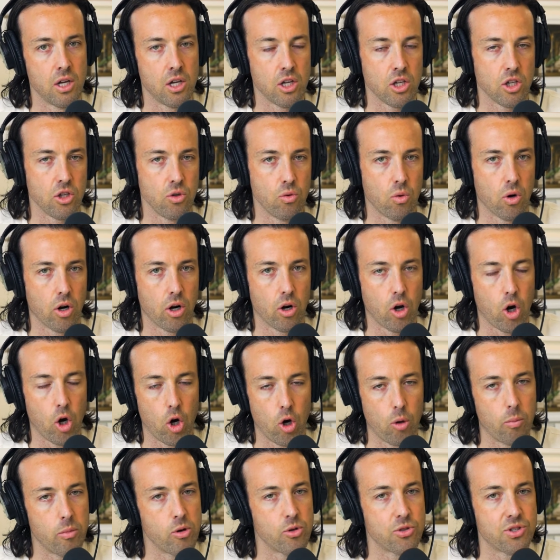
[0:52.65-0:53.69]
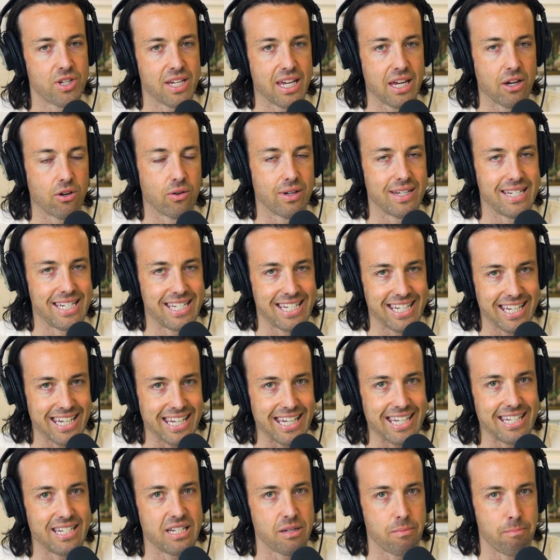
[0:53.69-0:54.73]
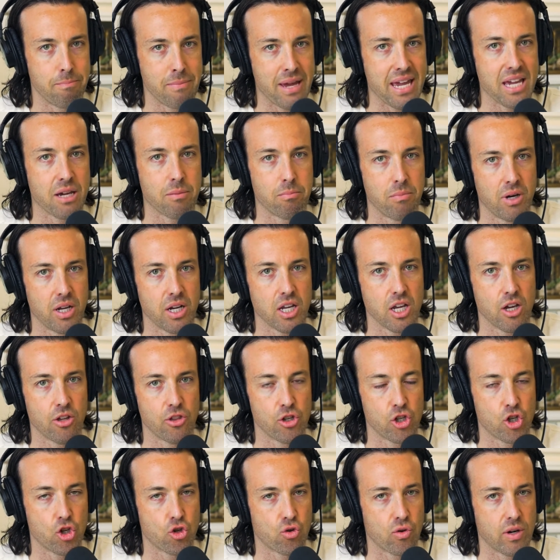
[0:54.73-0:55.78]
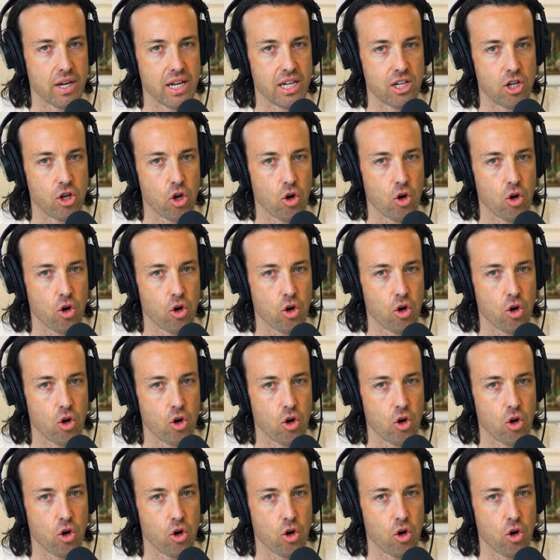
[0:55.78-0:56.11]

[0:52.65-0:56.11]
You are almost guaranteed to make money on the Strand